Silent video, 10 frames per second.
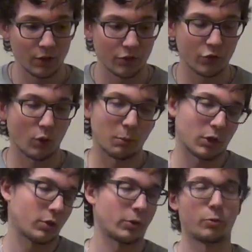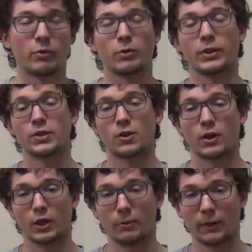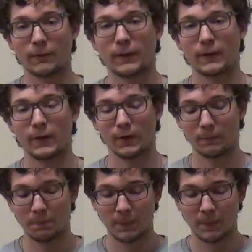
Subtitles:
So I'm not going to be really talking about that here.